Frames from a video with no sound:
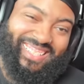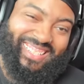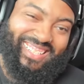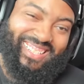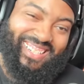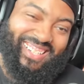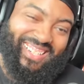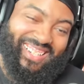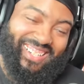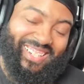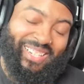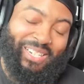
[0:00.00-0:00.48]

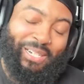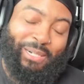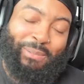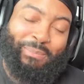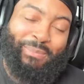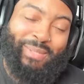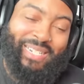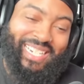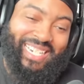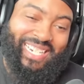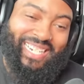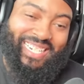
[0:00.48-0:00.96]
Oh,
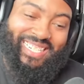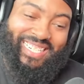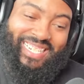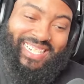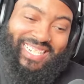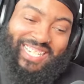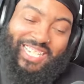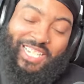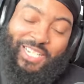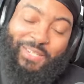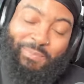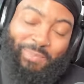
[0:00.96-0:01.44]
man,
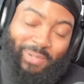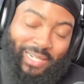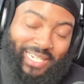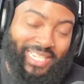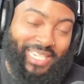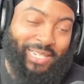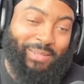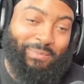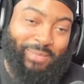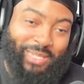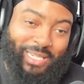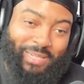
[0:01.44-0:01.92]
this is
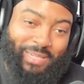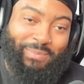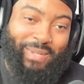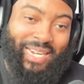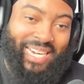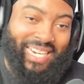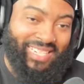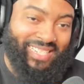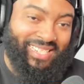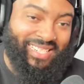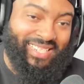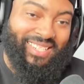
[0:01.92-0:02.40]
bringing me
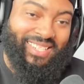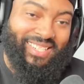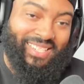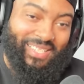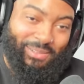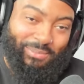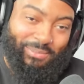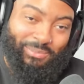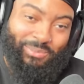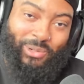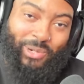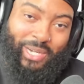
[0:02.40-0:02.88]
back to
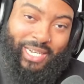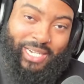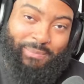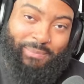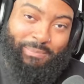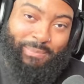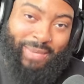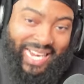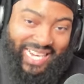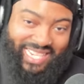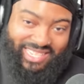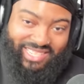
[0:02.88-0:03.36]
some great
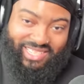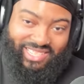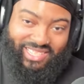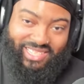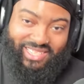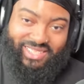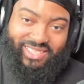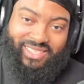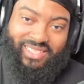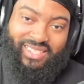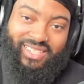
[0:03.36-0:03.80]
matches.